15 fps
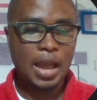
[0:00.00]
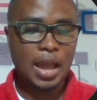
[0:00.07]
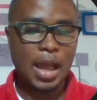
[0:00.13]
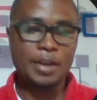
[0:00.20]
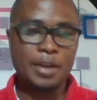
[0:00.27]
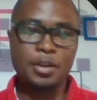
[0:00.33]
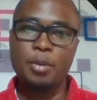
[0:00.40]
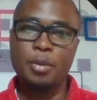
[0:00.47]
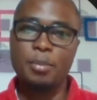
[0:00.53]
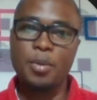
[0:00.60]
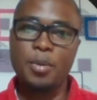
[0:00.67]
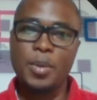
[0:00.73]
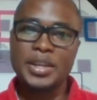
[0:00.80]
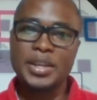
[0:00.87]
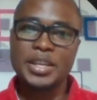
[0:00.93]
and
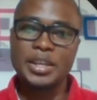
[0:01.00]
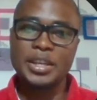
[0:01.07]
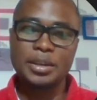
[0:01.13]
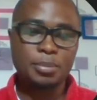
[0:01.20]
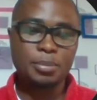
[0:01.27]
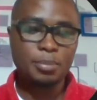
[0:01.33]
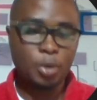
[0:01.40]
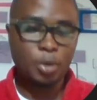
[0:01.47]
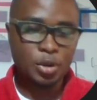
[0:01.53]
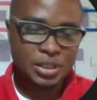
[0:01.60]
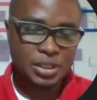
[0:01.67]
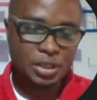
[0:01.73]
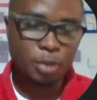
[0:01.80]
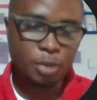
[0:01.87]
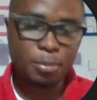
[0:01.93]
number one key
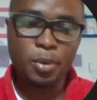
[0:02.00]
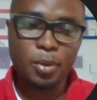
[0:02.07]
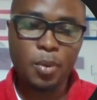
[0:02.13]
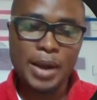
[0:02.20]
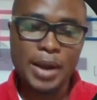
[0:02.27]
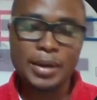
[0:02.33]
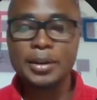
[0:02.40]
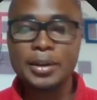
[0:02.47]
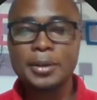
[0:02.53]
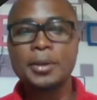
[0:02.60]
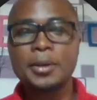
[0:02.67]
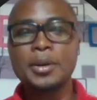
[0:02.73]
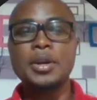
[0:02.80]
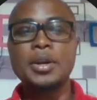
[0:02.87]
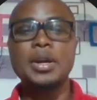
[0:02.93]
button, number one,
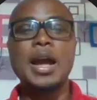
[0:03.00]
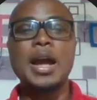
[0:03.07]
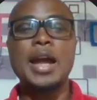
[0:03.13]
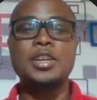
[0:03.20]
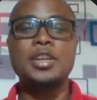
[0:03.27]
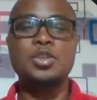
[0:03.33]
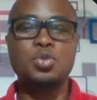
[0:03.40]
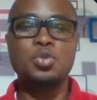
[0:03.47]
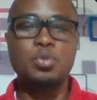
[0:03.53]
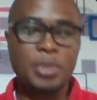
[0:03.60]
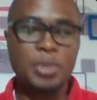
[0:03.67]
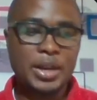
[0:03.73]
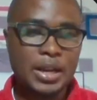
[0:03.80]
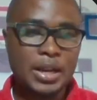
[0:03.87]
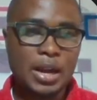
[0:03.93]
and it will
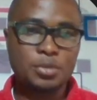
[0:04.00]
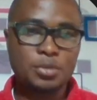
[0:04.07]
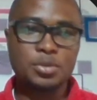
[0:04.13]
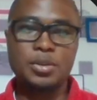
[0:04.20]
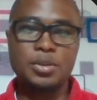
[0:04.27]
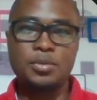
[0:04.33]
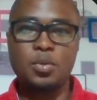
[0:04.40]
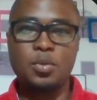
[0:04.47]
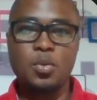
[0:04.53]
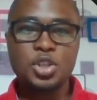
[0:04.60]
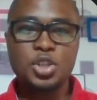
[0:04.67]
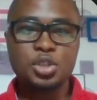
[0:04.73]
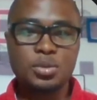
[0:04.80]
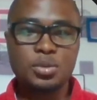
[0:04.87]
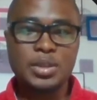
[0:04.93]
bring out. If you
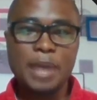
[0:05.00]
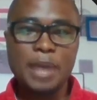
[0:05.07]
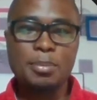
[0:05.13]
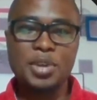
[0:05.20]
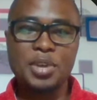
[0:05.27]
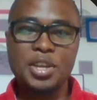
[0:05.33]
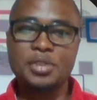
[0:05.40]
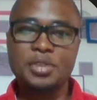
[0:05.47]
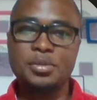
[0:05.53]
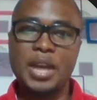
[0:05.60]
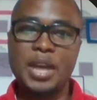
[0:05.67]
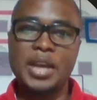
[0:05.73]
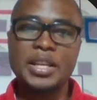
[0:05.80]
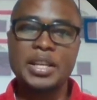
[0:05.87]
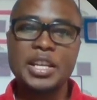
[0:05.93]
wish to type it, you
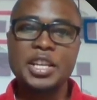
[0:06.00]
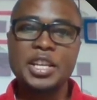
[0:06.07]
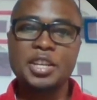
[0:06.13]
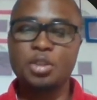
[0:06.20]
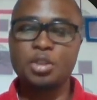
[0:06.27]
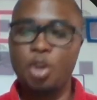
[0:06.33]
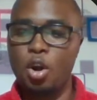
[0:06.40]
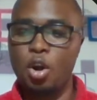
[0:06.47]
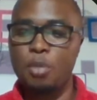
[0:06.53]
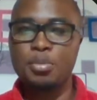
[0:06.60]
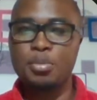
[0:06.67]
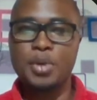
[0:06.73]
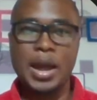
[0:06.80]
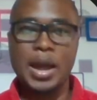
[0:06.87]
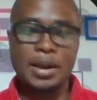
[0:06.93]
can clean it
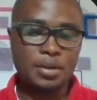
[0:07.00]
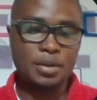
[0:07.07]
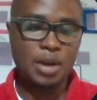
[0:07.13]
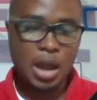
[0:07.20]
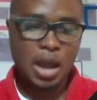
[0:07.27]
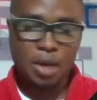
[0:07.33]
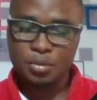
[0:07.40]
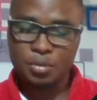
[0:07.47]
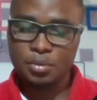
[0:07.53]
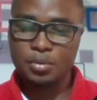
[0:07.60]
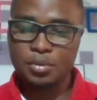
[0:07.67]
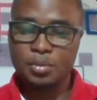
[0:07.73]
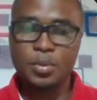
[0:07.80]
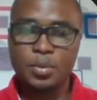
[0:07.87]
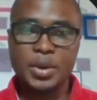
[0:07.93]
up, and now
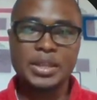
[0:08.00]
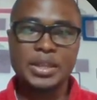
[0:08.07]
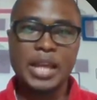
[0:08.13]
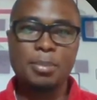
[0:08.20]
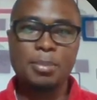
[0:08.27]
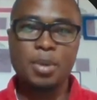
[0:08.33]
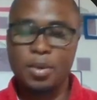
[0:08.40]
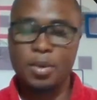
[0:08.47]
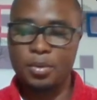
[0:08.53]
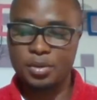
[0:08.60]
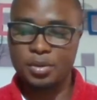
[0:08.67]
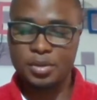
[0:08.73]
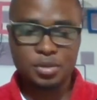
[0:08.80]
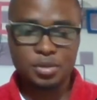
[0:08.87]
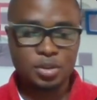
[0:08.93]
we type our
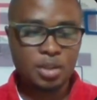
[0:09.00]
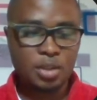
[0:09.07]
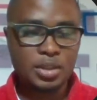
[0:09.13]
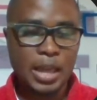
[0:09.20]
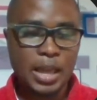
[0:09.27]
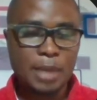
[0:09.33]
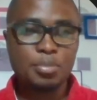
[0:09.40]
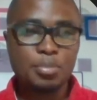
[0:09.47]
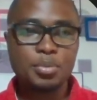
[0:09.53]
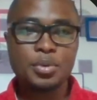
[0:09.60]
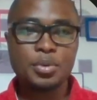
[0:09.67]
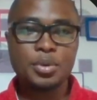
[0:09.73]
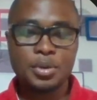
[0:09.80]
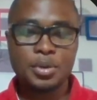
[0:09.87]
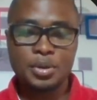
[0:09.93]
what doc type.
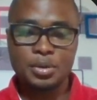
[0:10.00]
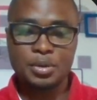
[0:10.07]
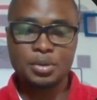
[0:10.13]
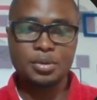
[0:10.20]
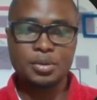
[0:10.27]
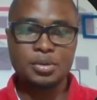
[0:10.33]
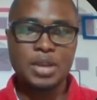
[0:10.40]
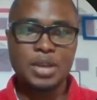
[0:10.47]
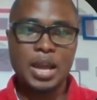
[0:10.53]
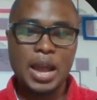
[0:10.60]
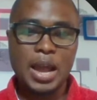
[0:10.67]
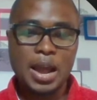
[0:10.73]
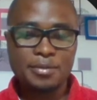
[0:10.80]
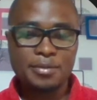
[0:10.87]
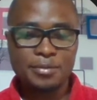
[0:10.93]
So I
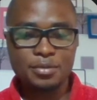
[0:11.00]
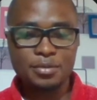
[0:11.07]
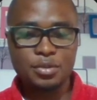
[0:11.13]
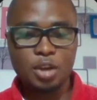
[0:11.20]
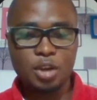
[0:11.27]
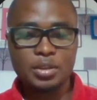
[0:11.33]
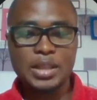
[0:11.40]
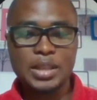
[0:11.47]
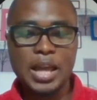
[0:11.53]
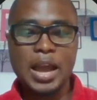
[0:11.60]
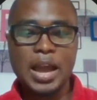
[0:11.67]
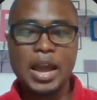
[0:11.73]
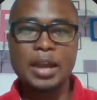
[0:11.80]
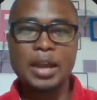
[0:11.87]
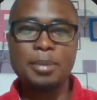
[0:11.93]
have doc
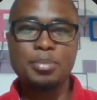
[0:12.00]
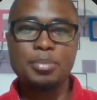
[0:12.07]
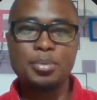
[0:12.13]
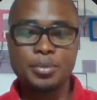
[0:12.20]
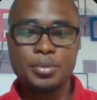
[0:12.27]
type.